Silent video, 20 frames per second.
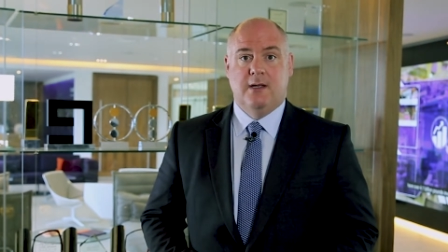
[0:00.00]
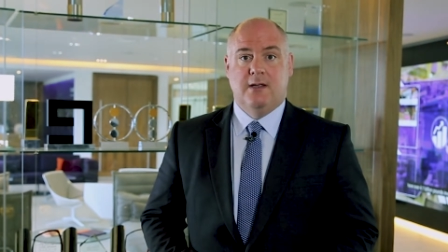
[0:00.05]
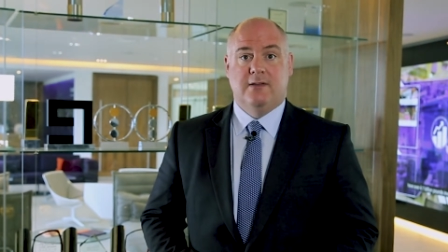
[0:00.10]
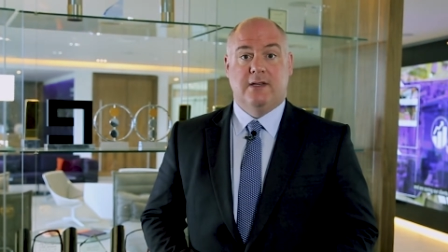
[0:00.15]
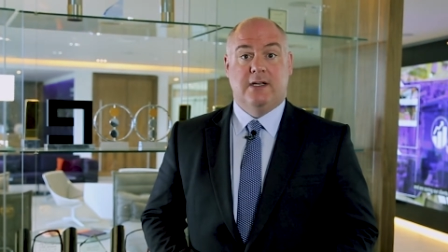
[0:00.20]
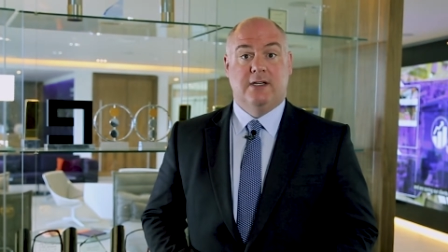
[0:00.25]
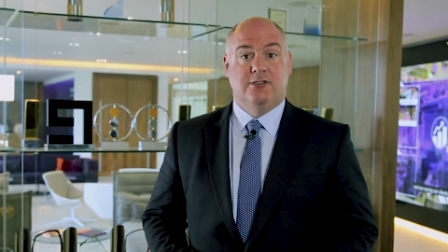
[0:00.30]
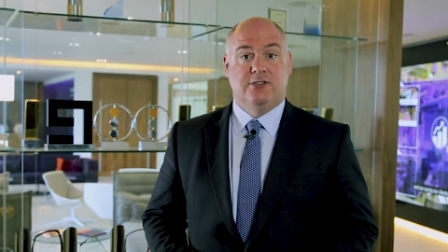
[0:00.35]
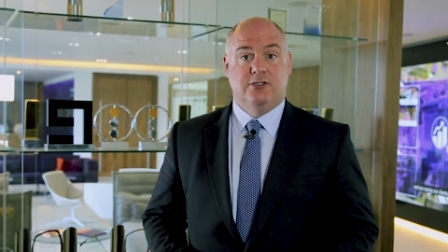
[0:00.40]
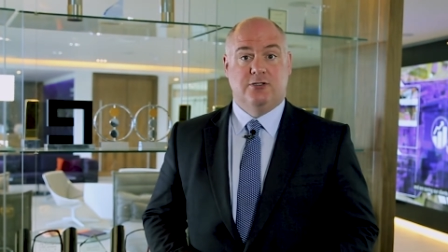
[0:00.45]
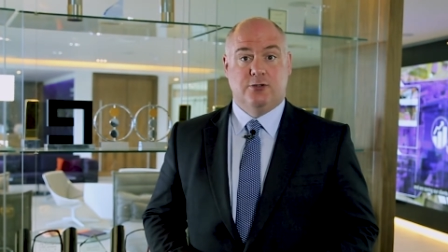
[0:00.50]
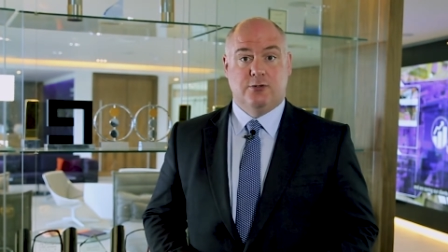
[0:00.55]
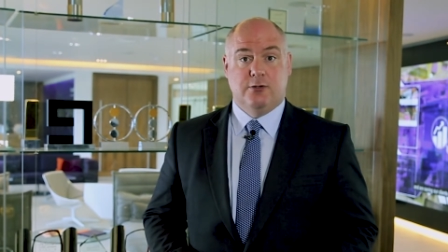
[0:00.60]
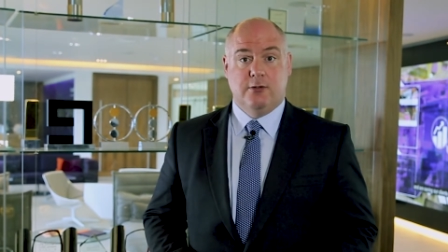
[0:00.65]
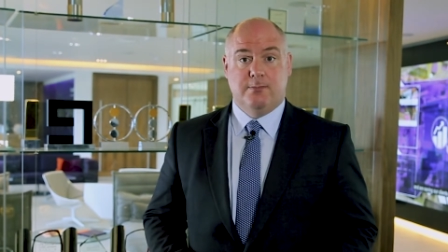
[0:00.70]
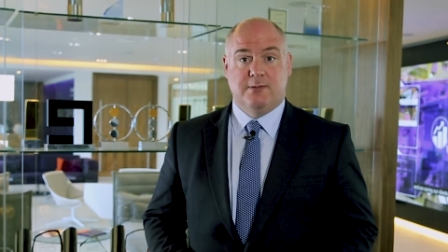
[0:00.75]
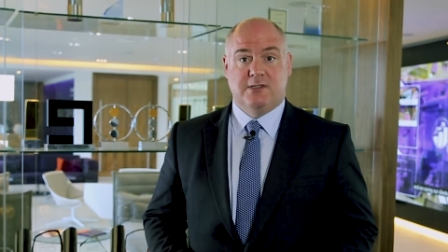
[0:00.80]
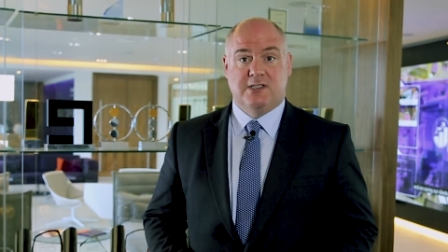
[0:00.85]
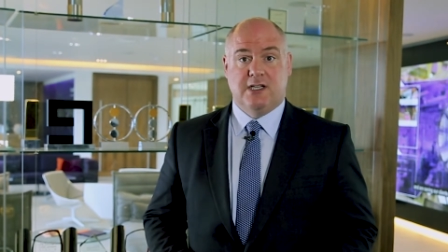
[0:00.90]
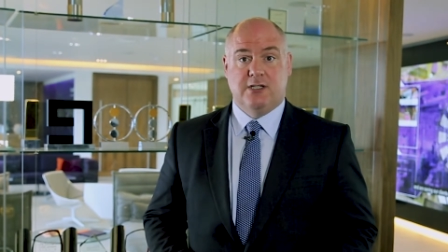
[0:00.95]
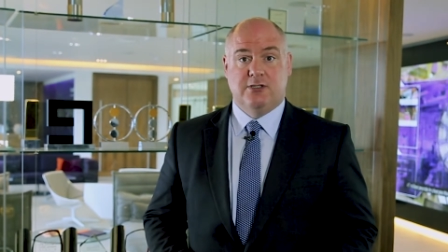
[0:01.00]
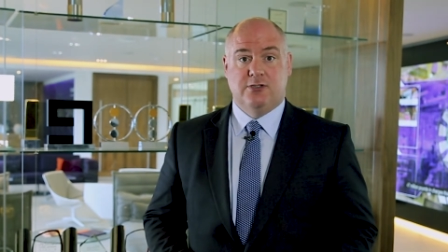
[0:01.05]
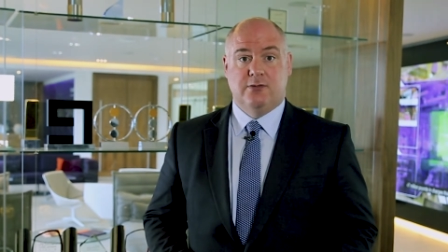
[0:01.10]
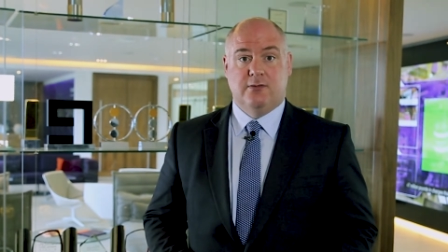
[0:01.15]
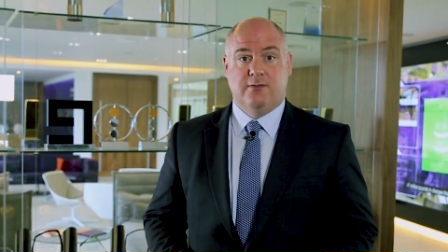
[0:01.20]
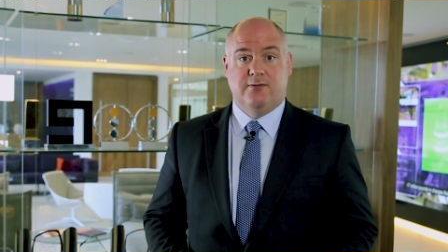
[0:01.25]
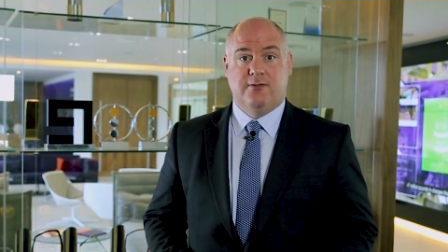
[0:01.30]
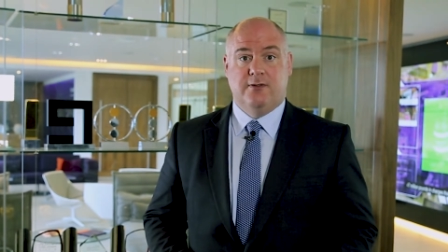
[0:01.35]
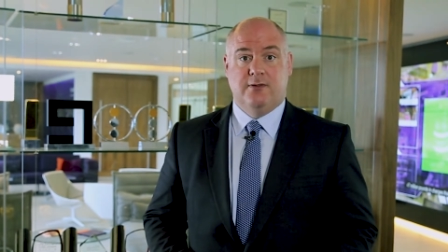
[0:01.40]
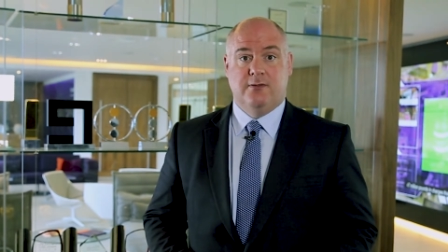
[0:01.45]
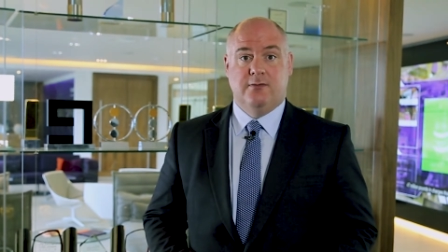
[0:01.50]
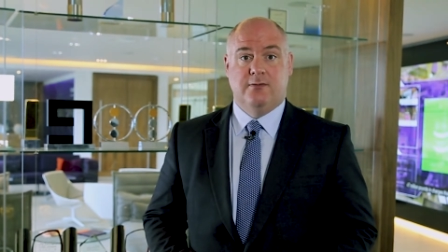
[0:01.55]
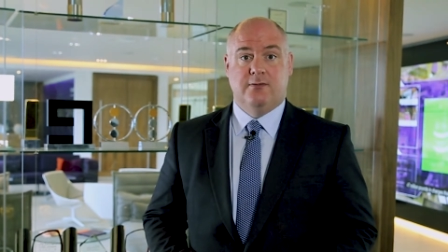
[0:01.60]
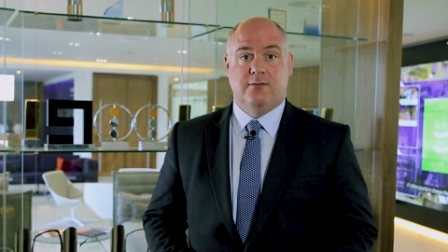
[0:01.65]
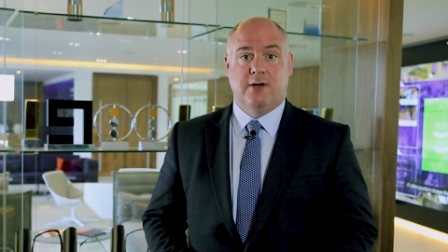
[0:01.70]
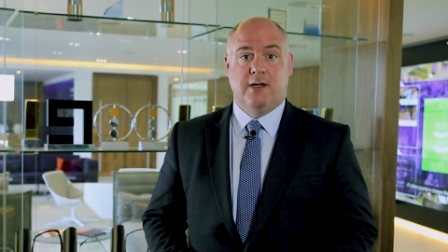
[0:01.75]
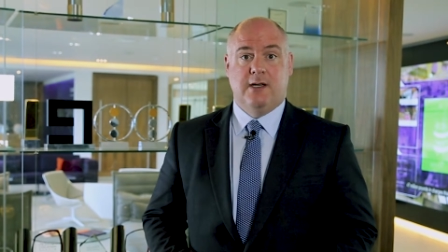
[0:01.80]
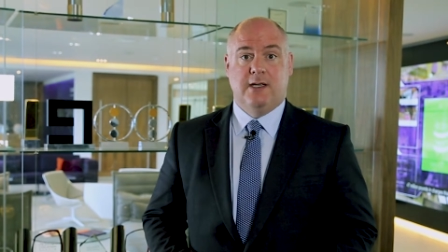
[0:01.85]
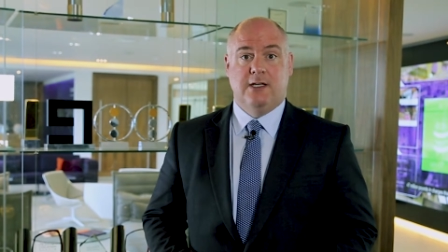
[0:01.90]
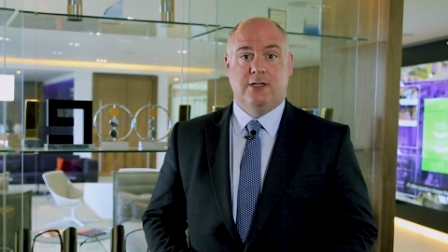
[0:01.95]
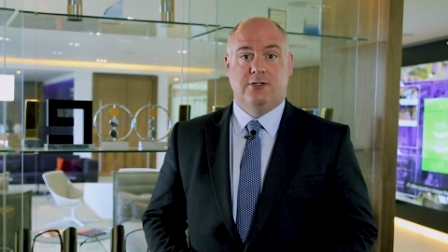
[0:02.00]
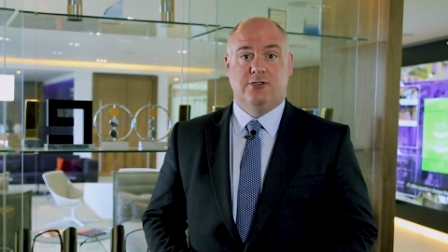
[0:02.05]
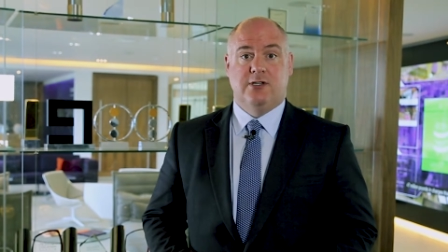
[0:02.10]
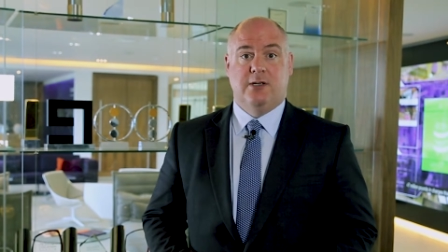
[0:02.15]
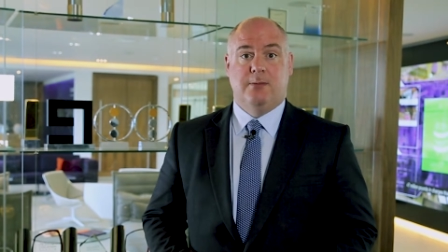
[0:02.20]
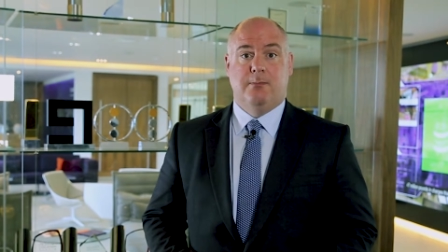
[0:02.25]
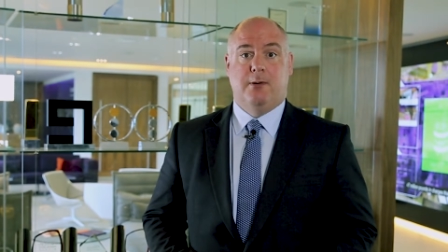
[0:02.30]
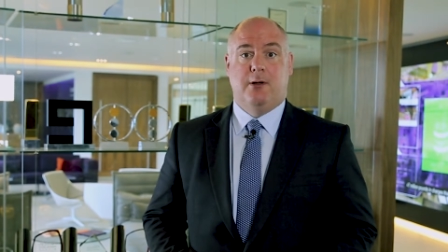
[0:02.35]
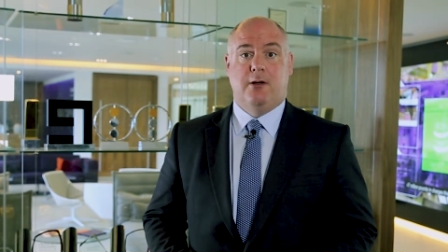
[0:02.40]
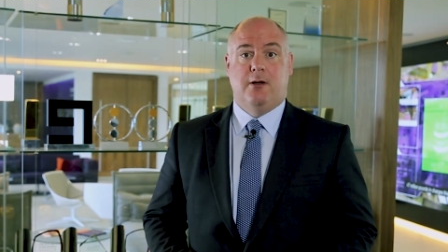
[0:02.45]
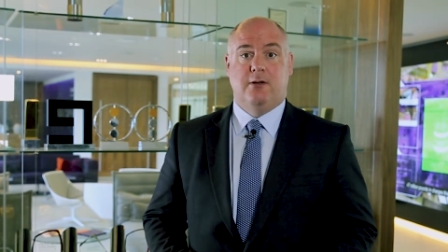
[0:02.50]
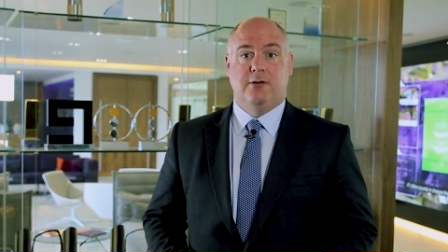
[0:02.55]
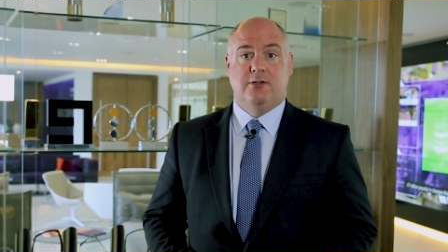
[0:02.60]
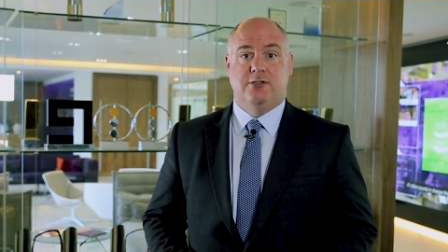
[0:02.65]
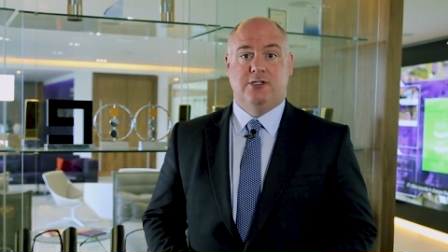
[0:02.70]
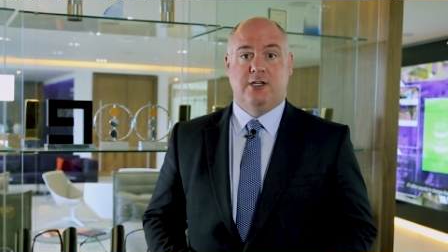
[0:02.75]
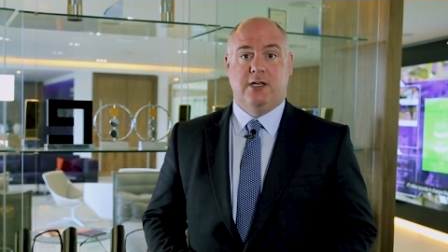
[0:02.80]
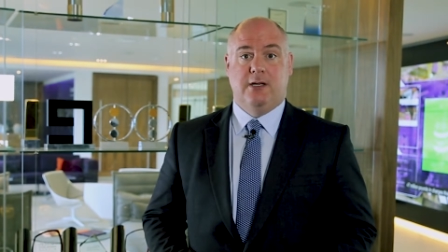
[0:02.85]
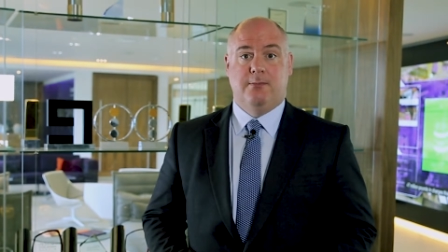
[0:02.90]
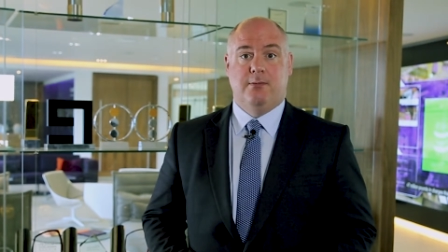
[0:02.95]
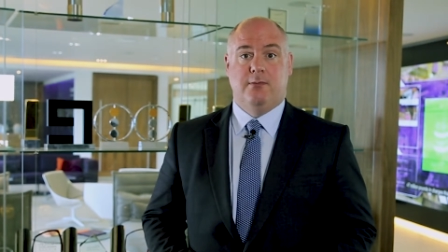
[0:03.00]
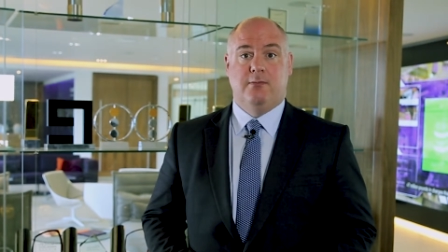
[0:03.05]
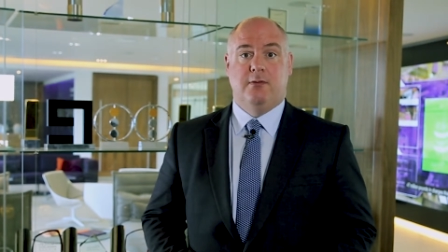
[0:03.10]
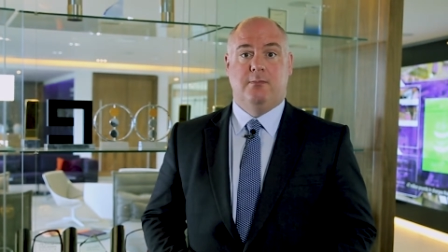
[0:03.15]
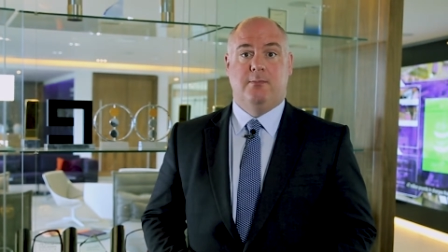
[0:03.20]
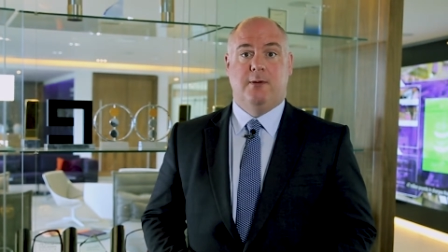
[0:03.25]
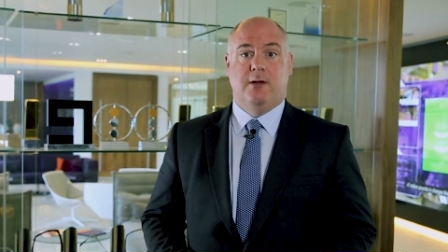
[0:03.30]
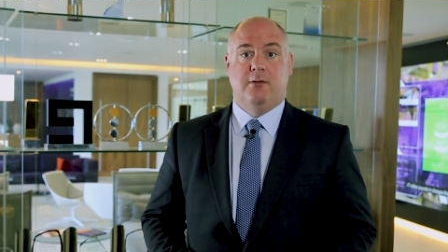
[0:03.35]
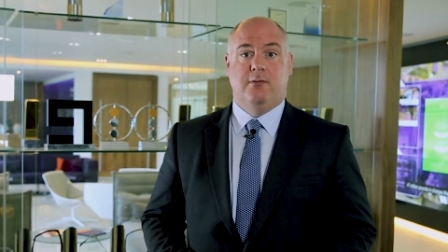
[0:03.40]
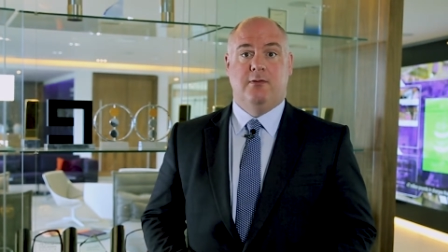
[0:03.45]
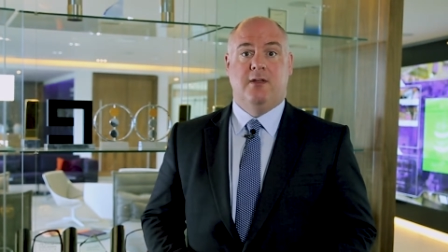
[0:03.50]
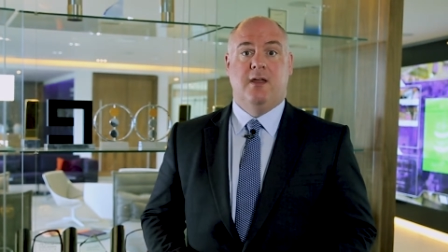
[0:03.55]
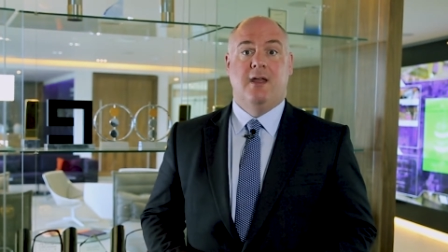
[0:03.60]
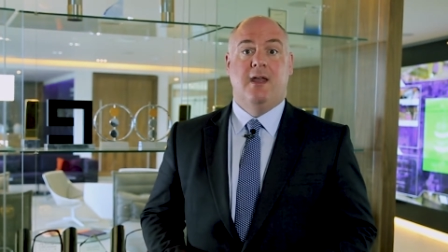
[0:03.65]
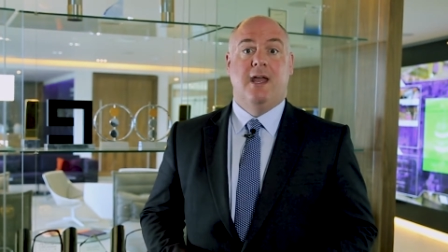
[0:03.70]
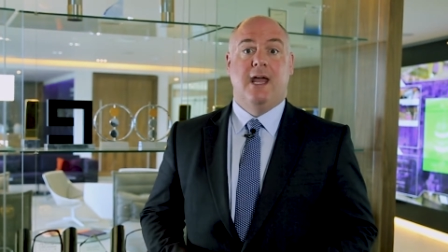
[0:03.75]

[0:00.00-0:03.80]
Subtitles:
that is a True Potential fund range in partnership with both